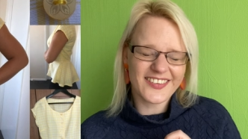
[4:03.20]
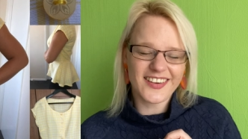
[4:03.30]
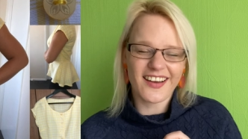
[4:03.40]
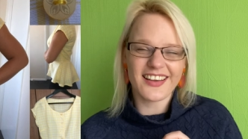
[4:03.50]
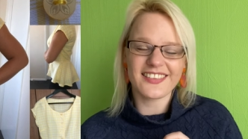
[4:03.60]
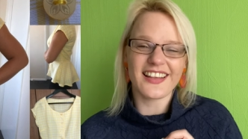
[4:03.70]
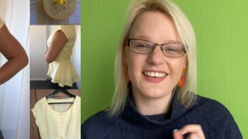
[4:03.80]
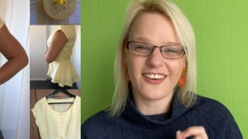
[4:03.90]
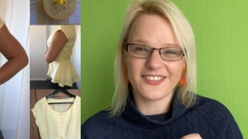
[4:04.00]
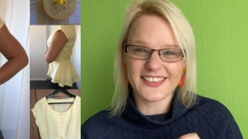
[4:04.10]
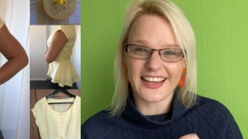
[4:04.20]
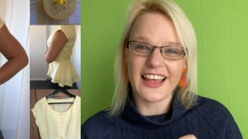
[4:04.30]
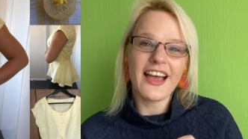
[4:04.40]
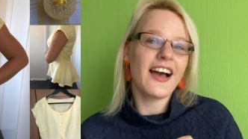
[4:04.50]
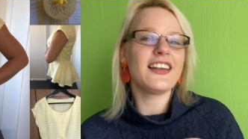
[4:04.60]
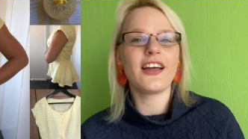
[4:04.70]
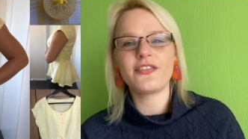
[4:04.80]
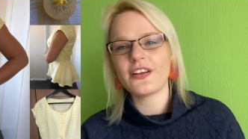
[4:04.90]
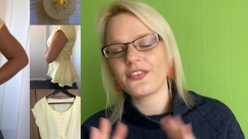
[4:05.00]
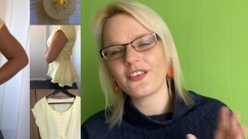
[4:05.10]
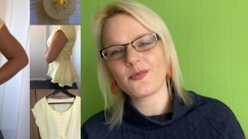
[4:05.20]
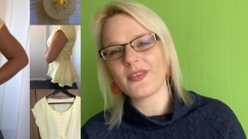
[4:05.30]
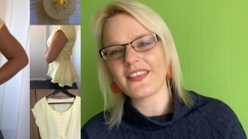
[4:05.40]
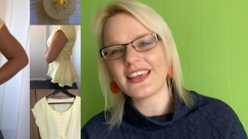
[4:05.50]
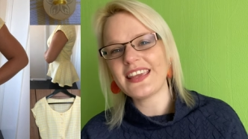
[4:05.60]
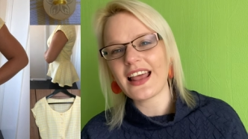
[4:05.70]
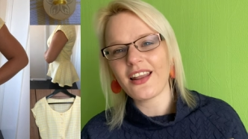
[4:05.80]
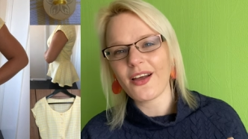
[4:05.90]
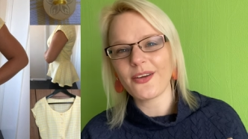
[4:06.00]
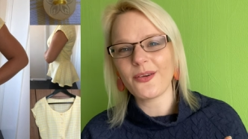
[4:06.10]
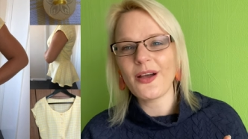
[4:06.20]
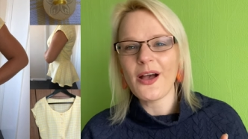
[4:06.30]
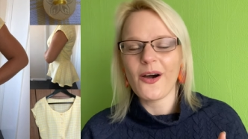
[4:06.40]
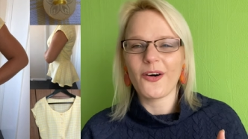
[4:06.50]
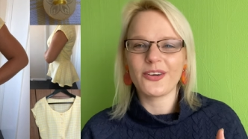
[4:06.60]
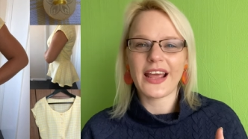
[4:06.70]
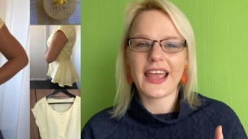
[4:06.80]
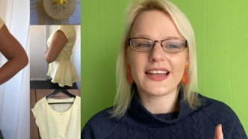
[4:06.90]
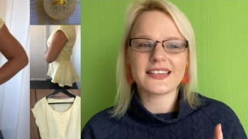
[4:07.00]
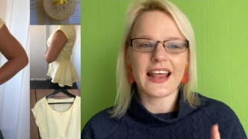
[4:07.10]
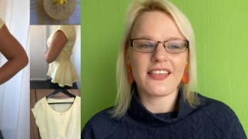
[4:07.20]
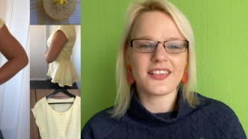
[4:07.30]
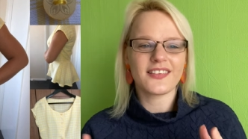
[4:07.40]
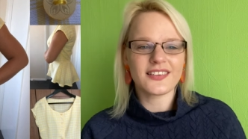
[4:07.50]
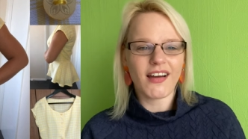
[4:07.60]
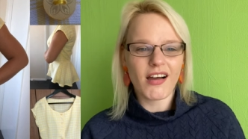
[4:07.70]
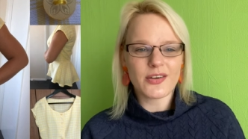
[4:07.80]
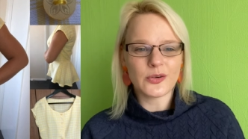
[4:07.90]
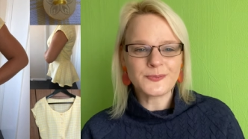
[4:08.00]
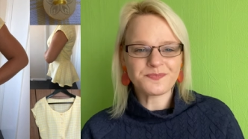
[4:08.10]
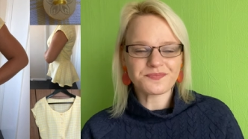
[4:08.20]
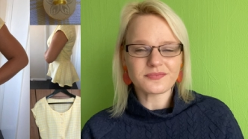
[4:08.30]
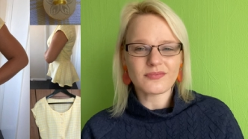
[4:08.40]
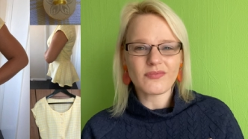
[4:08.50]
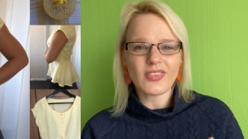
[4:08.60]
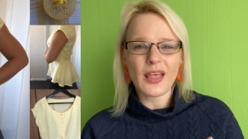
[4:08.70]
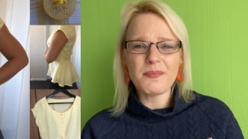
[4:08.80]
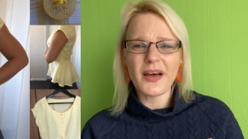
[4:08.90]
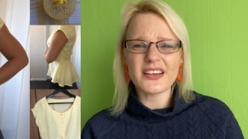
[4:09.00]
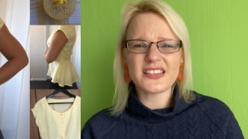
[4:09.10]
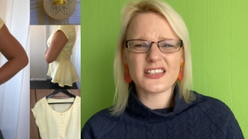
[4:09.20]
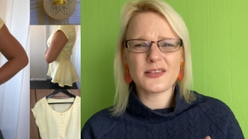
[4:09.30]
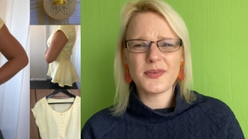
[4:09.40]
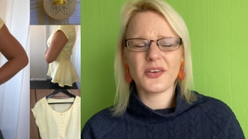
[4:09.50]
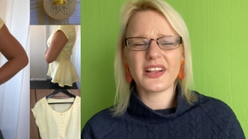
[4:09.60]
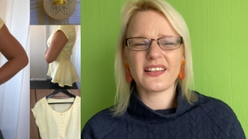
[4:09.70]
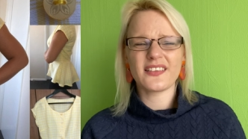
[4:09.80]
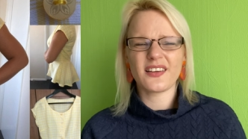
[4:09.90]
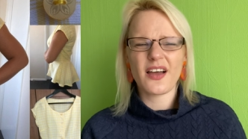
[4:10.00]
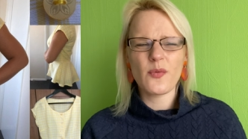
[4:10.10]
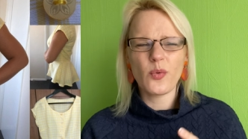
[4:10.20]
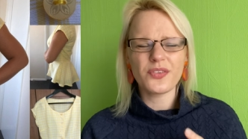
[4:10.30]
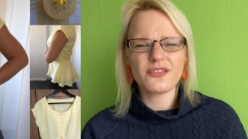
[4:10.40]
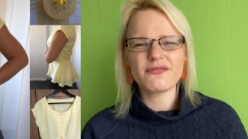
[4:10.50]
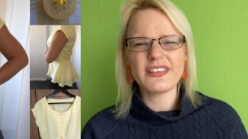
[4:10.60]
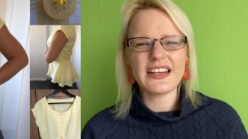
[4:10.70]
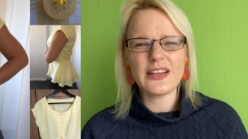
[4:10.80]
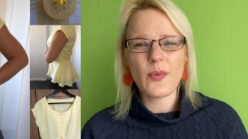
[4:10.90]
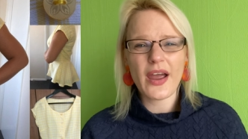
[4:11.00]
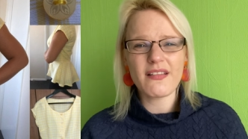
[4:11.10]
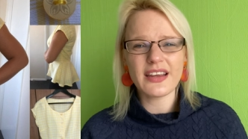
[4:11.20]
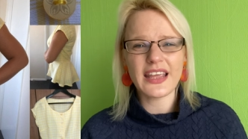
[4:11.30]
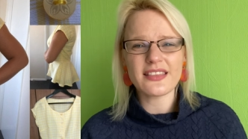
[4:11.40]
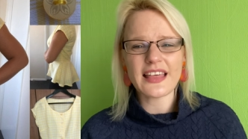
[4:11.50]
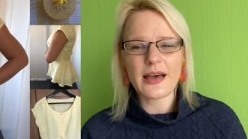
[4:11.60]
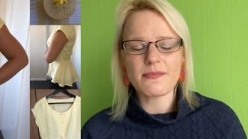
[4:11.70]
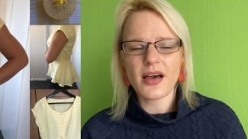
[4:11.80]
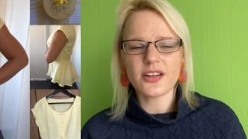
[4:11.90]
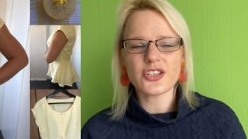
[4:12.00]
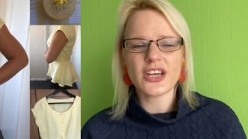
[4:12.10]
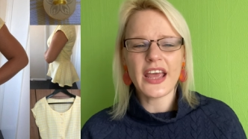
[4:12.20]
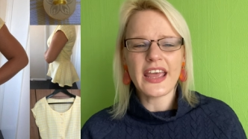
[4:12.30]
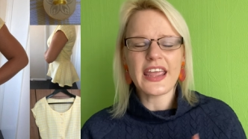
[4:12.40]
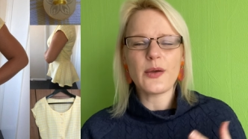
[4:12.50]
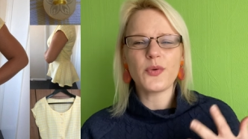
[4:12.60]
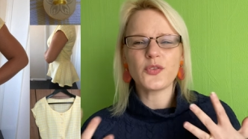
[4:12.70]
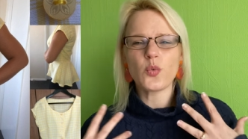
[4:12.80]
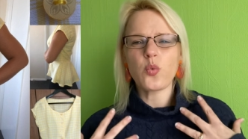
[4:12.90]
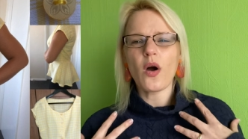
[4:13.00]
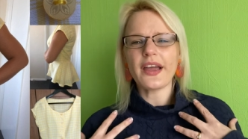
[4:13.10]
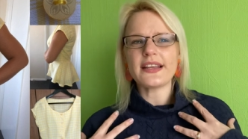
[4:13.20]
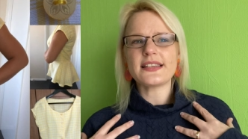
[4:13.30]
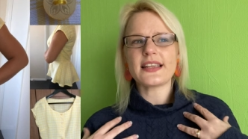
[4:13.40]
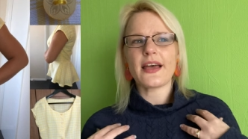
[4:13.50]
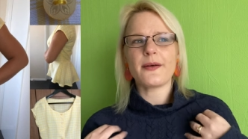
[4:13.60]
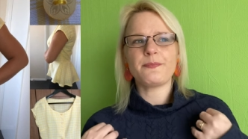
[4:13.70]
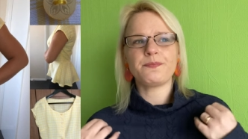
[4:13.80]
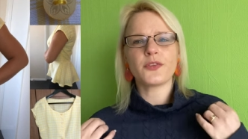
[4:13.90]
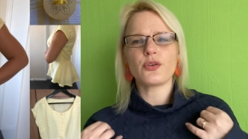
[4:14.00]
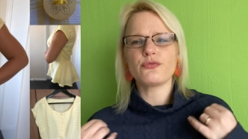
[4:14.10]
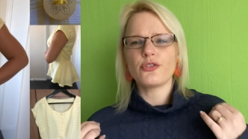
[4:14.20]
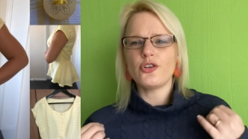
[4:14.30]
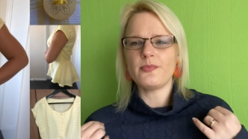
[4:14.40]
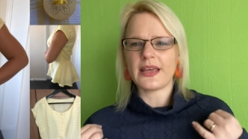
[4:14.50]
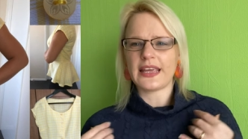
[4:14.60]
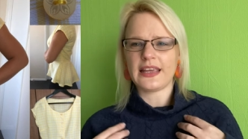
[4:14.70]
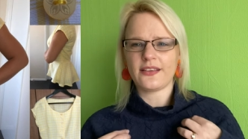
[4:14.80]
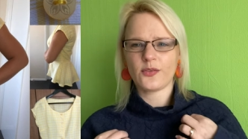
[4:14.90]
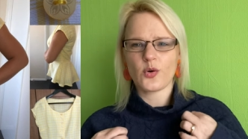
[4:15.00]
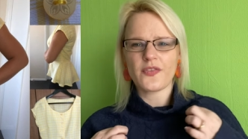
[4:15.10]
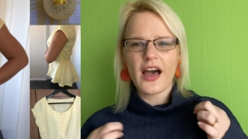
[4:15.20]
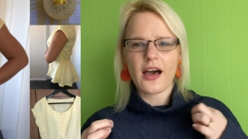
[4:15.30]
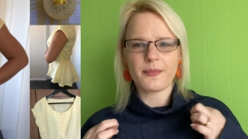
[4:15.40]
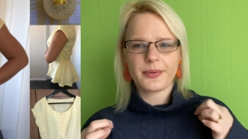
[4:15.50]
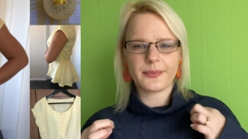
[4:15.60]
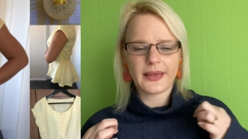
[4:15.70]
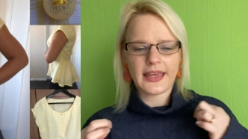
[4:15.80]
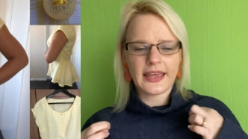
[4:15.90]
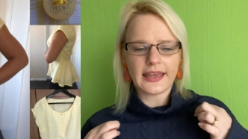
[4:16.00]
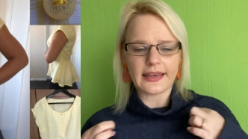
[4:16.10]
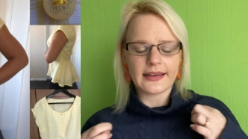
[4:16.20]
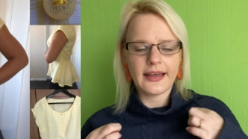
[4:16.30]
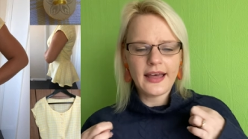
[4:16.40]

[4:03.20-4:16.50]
nice. loved it. Loved everything from like the yellow on it and the style but to be honest I wasn't really wearing it that much it was quite um, roomy sort of up here